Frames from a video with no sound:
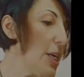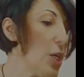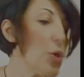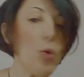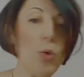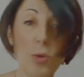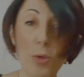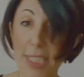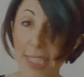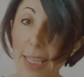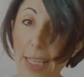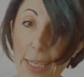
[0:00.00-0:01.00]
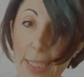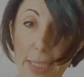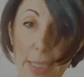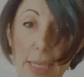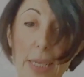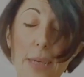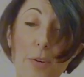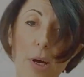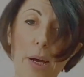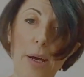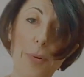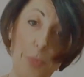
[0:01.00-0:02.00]
You select the
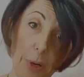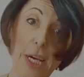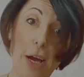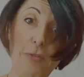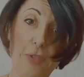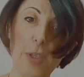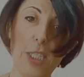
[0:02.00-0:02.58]
recovery